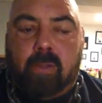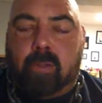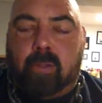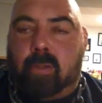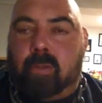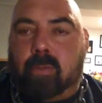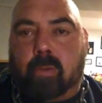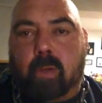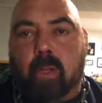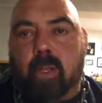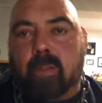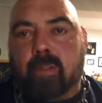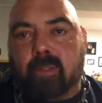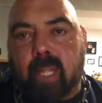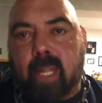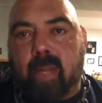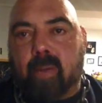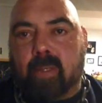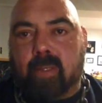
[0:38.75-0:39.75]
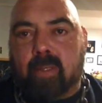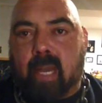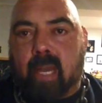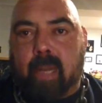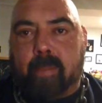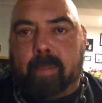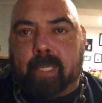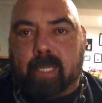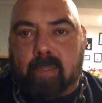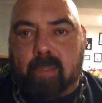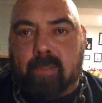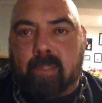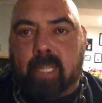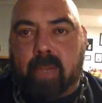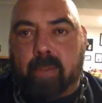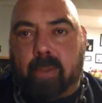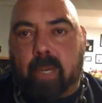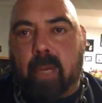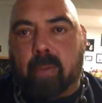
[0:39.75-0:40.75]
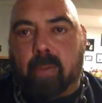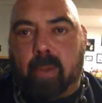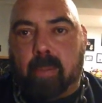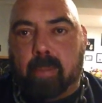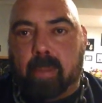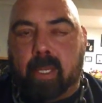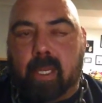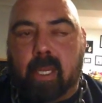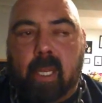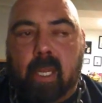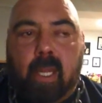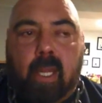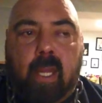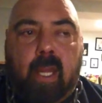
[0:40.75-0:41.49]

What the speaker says: to really stay on topic and stay where I want to be.